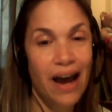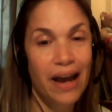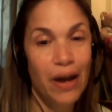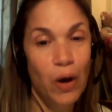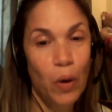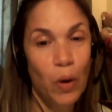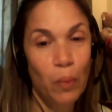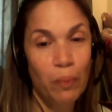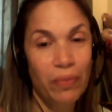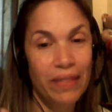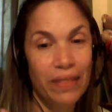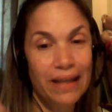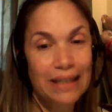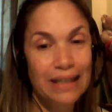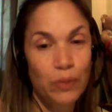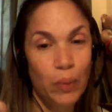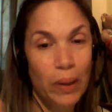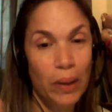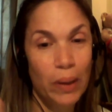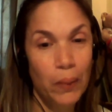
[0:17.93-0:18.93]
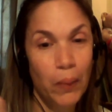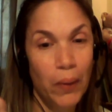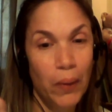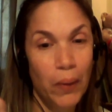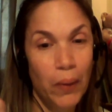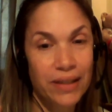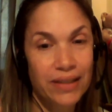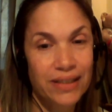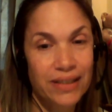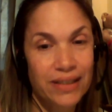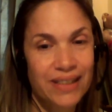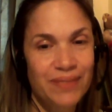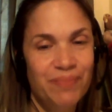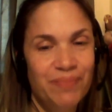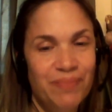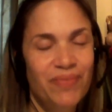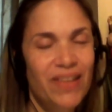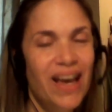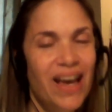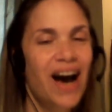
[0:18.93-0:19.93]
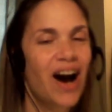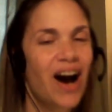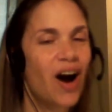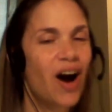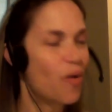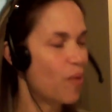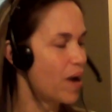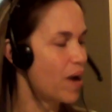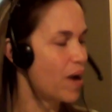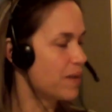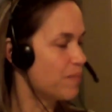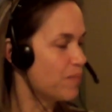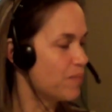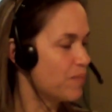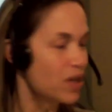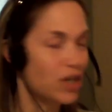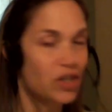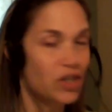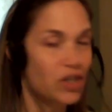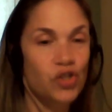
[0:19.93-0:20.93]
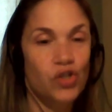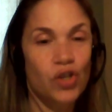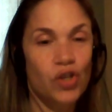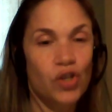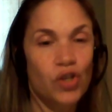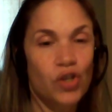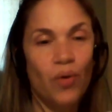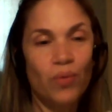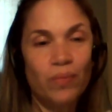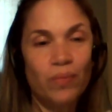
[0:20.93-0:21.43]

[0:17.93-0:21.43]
I hope this one works. All right, so